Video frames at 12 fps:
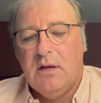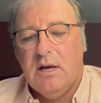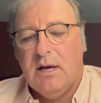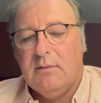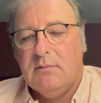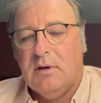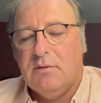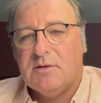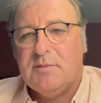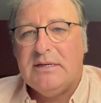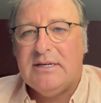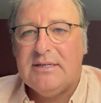I was a
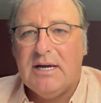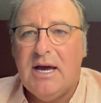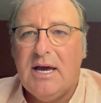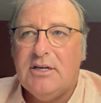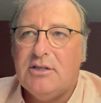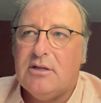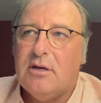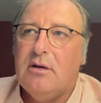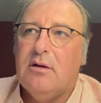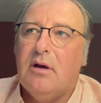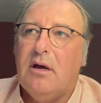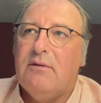bit detached.
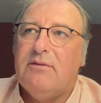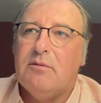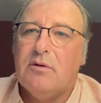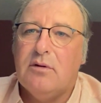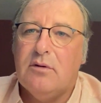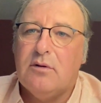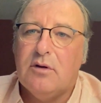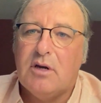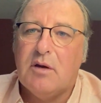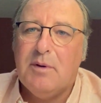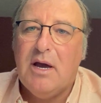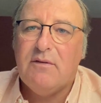If I'm going
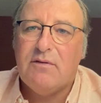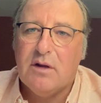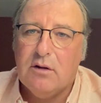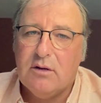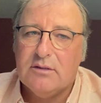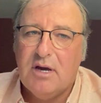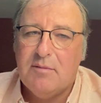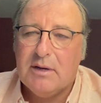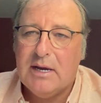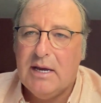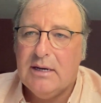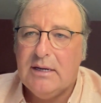to go back for a long time
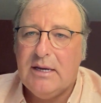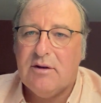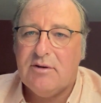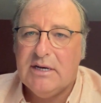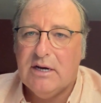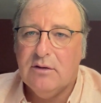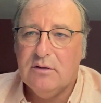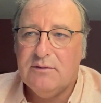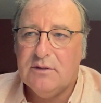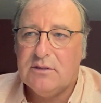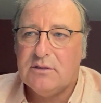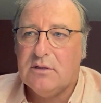again, I need to rent an
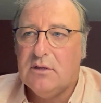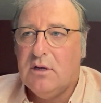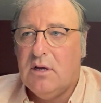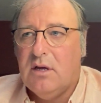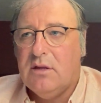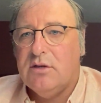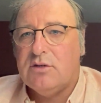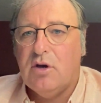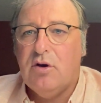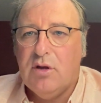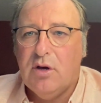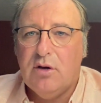office that's
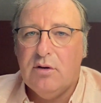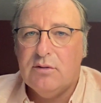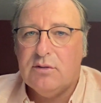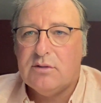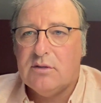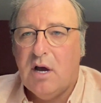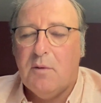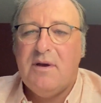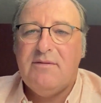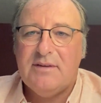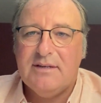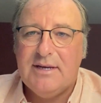out the house,
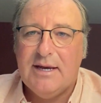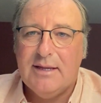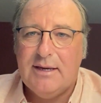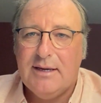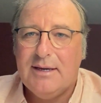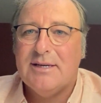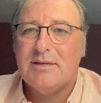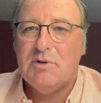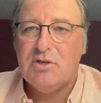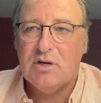away from the telly, because I'm a